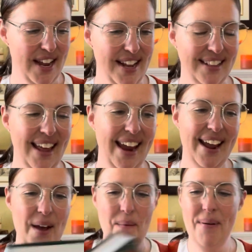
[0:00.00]

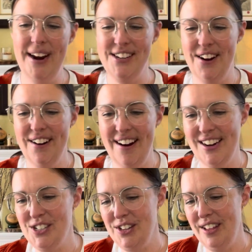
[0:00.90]
like my daughter
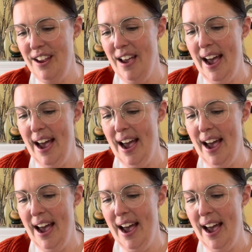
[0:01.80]
actually